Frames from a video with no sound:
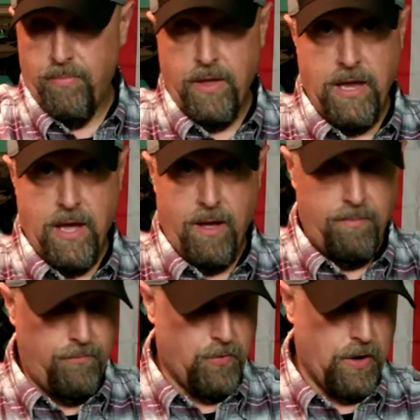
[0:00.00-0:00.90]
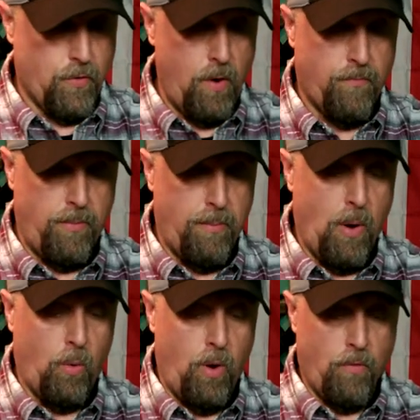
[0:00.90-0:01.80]
the uh, trigger group from the
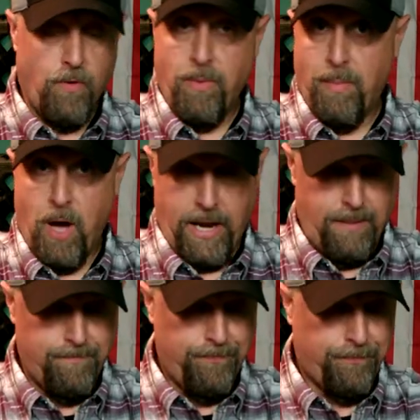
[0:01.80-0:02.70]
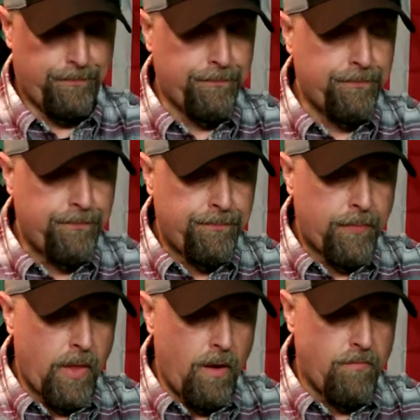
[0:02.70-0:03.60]
bolt or from the body,
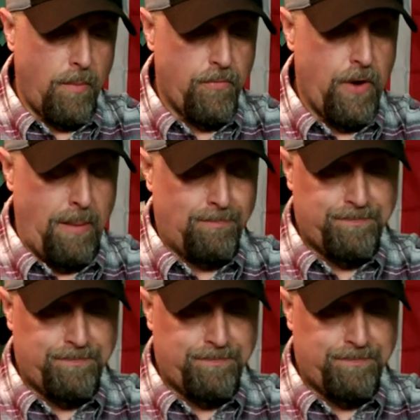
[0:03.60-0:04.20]
from the frame.